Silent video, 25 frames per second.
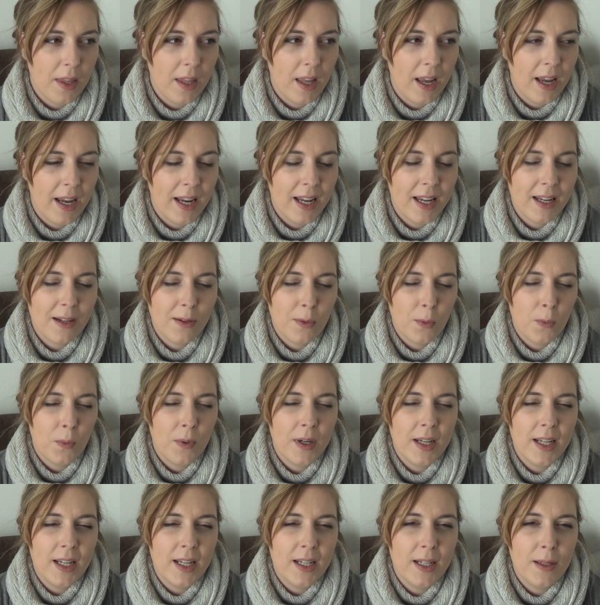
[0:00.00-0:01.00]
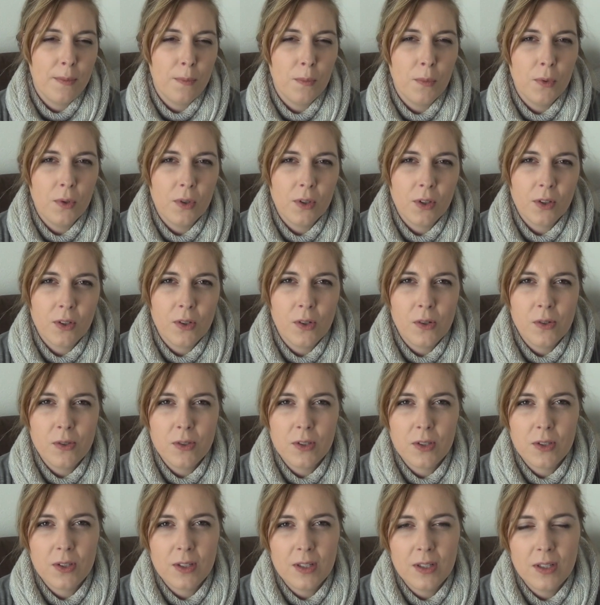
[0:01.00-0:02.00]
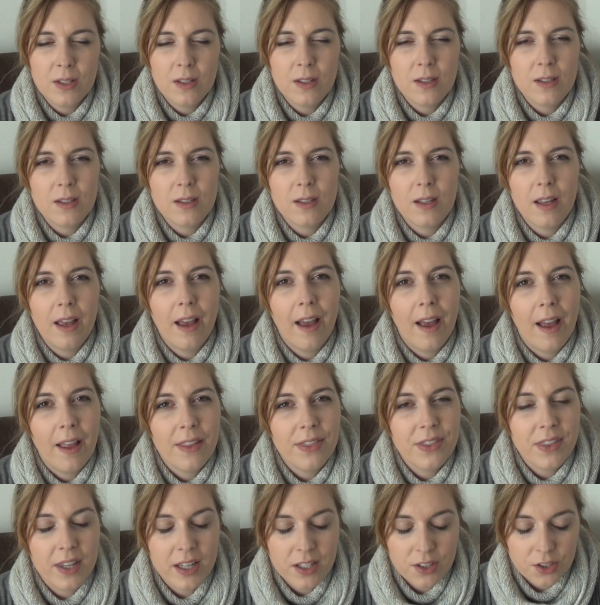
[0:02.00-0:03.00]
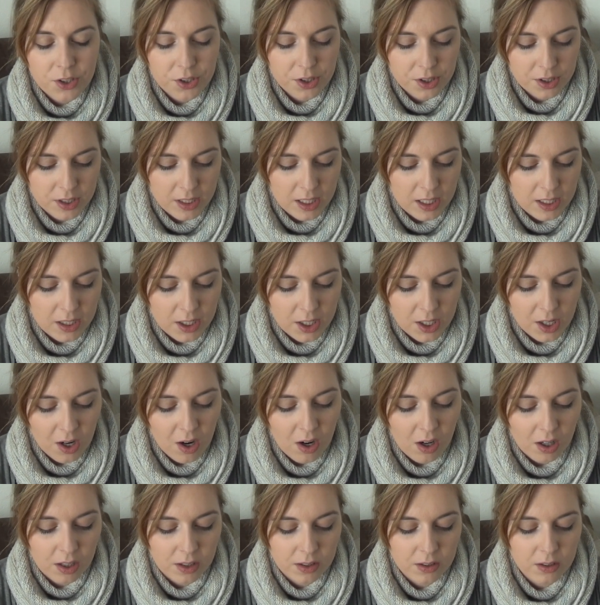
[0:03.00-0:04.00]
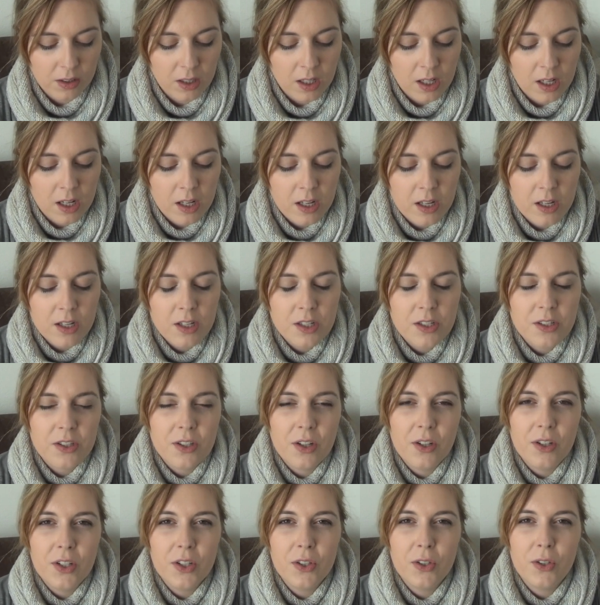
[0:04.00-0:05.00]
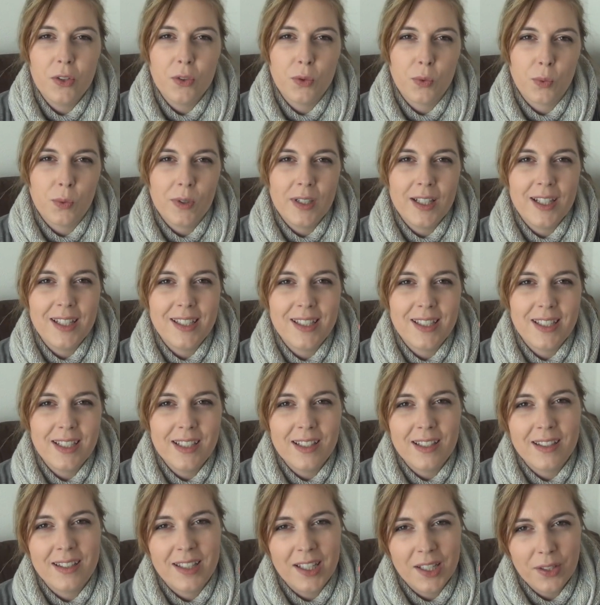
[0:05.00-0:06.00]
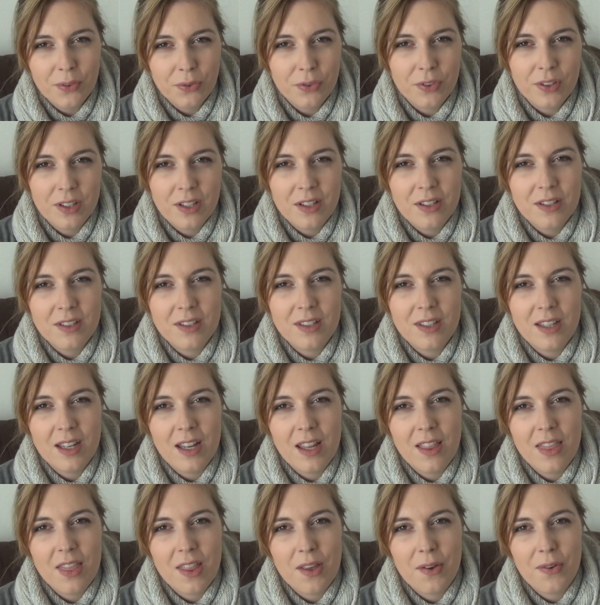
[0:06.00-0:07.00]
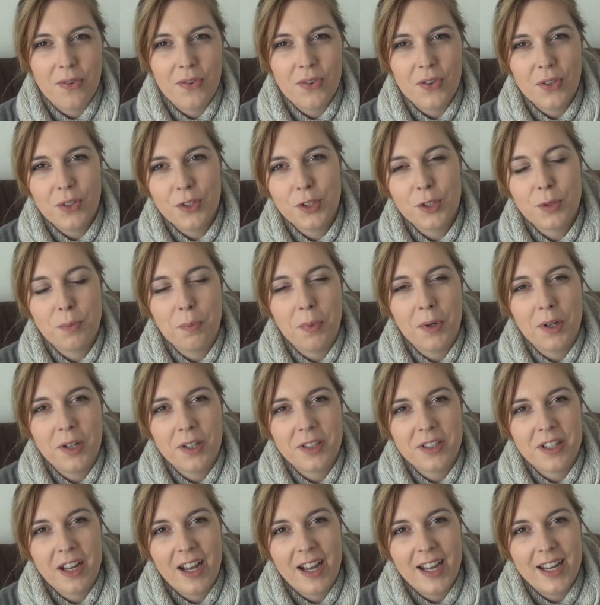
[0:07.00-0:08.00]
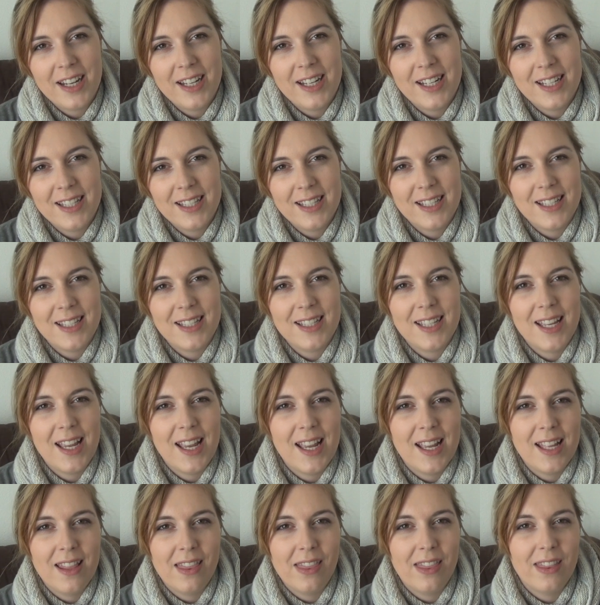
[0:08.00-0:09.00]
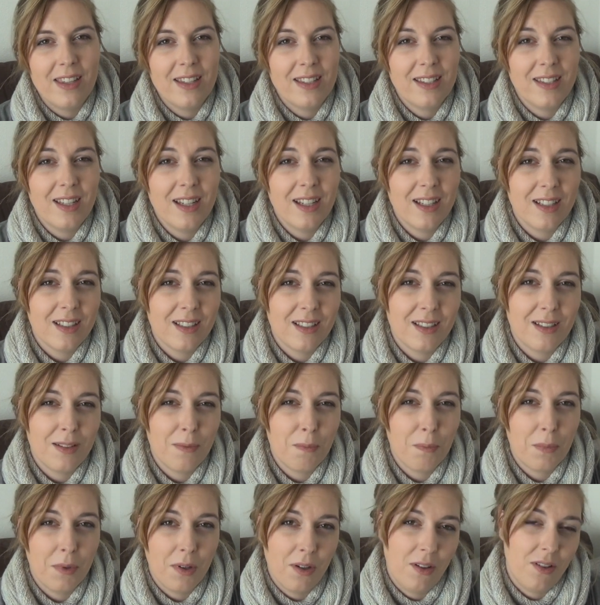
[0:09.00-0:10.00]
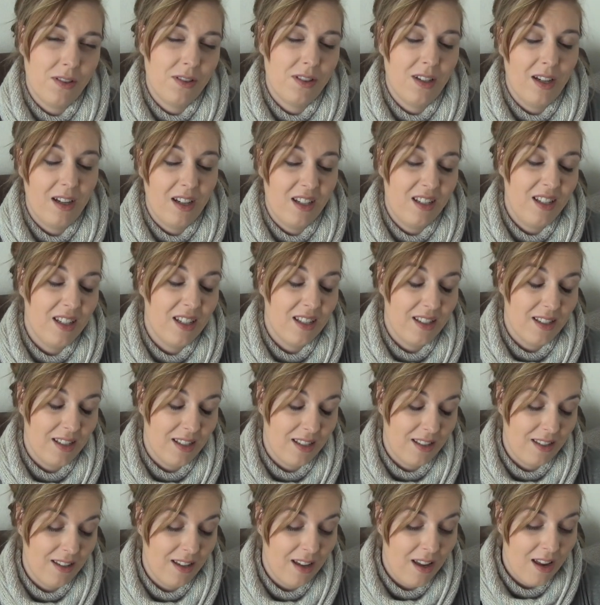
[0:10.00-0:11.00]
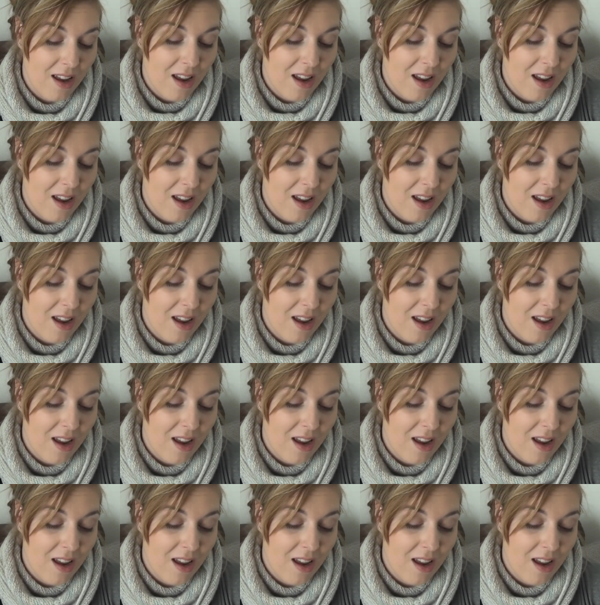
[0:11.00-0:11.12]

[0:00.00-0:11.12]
I had a way more constant tension in the yarn. So you could really see the difference in the first part I knitted and the second part I knitted.